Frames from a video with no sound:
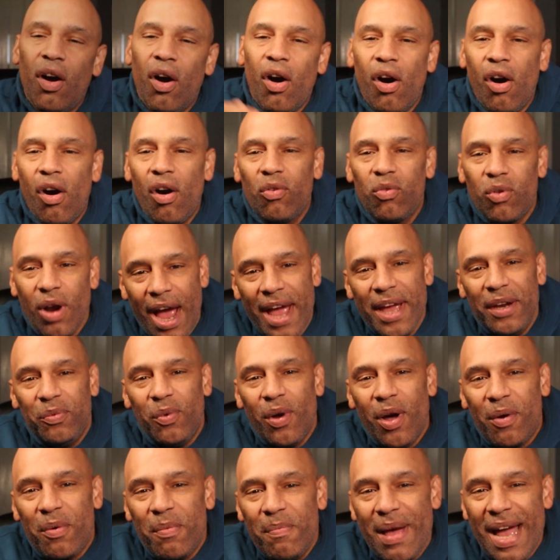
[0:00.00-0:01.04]
All right,
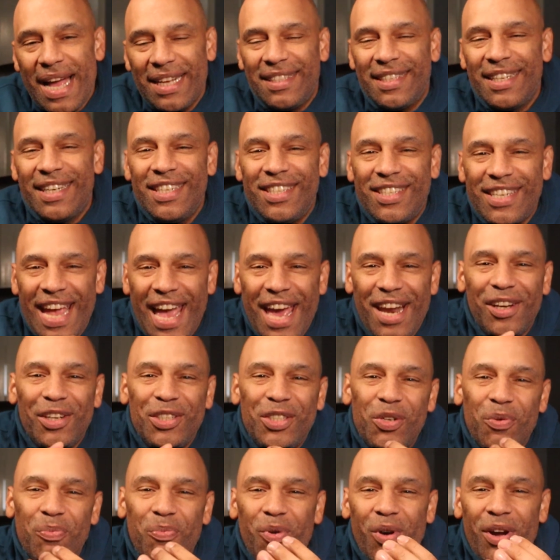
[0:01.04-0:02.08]
welcome back to the channel.
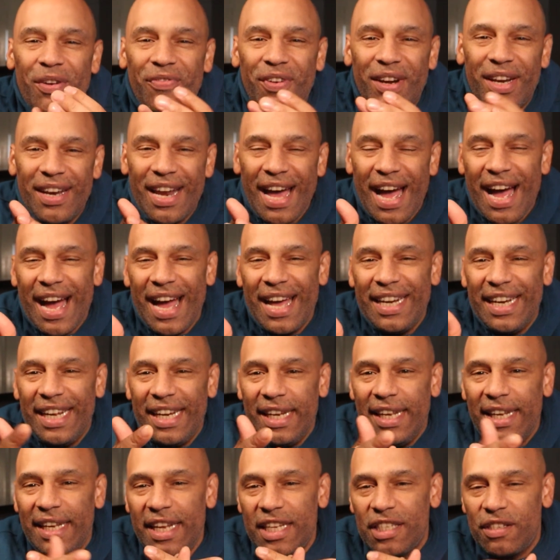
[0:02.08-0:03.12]
It's your boy Fanon, and
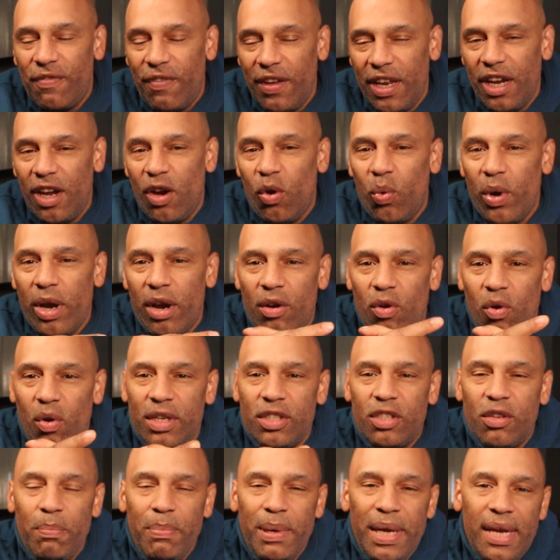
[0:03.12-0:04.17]
in this video, we're
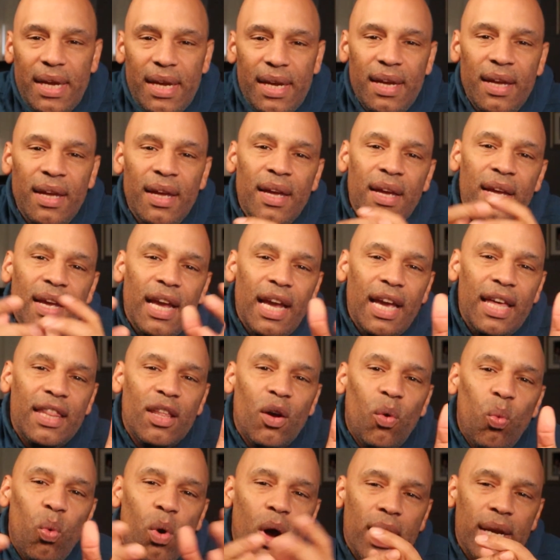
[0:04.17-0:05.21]
going to be in
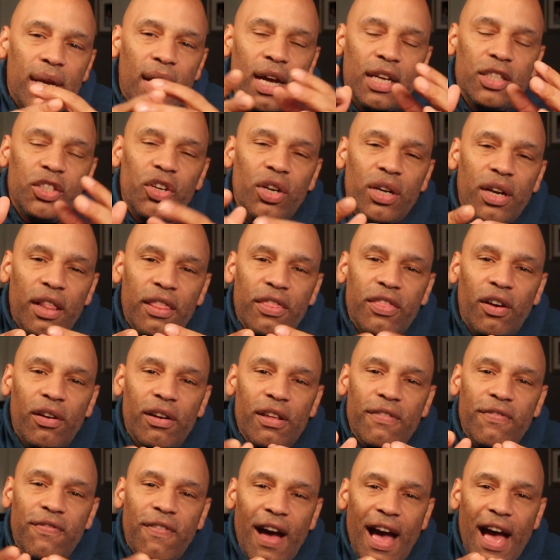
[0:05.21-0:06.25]
the
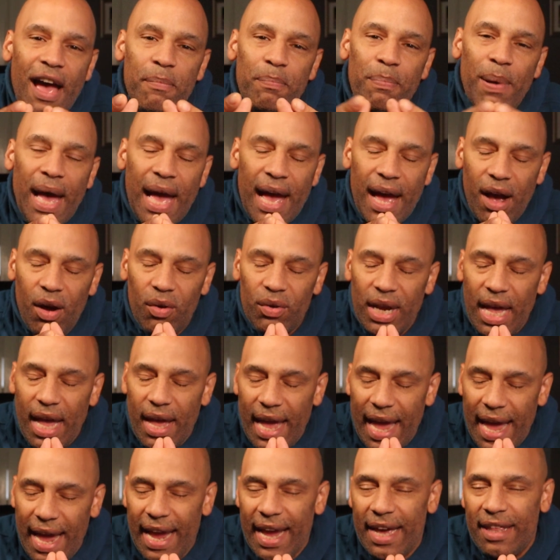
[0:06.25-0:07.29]
135-pound
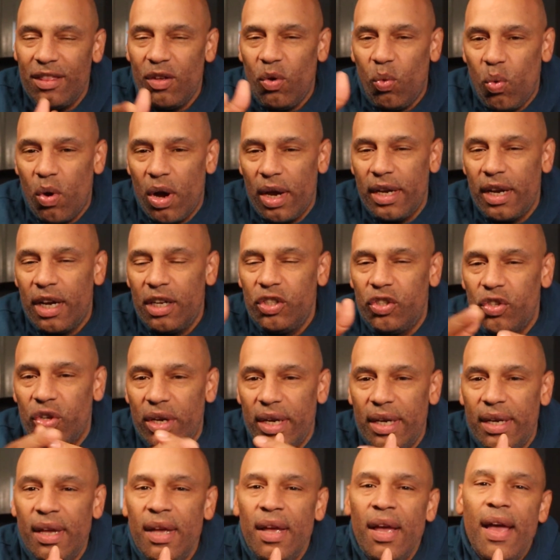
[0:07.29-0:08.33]
and the
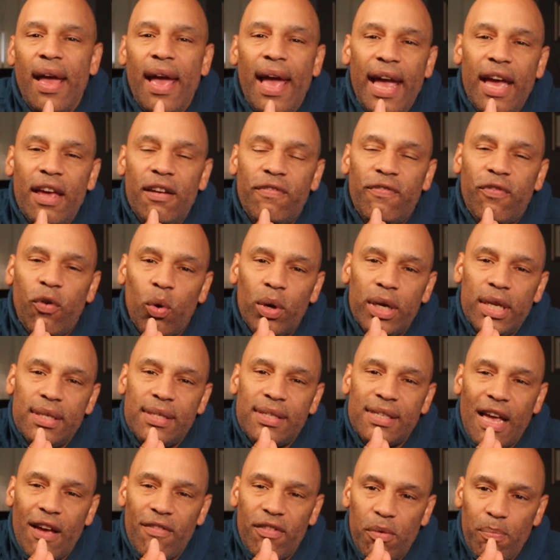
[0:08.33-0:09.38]

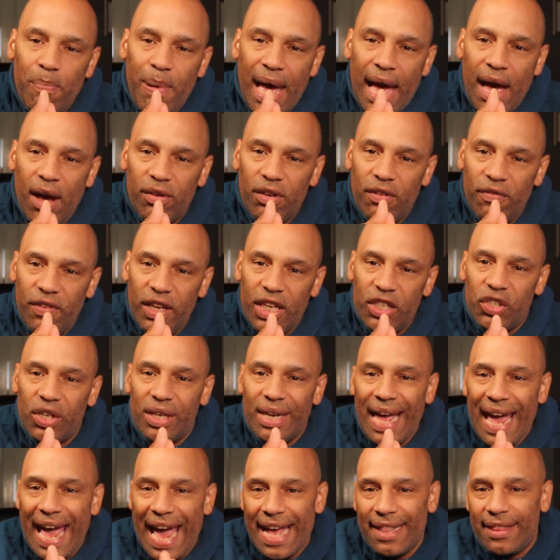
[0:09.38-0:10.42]
147-pound
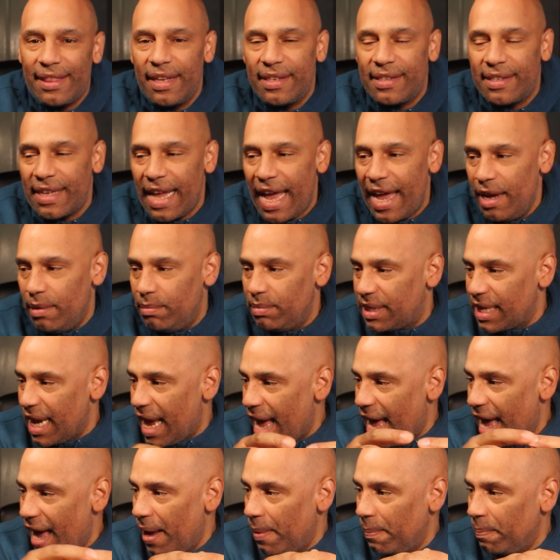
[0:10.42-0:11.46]
division at the same
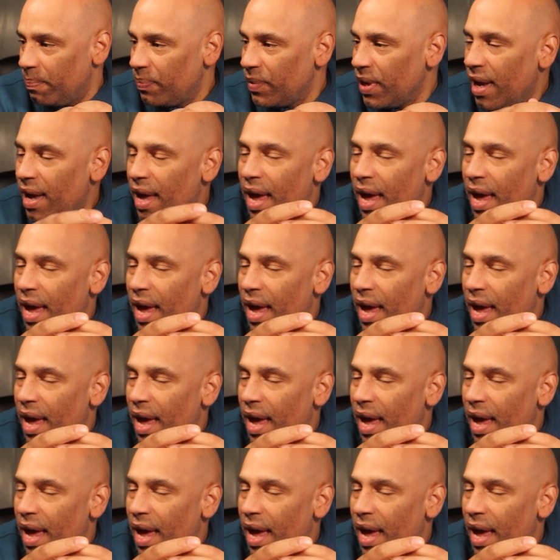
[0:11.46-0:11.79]
time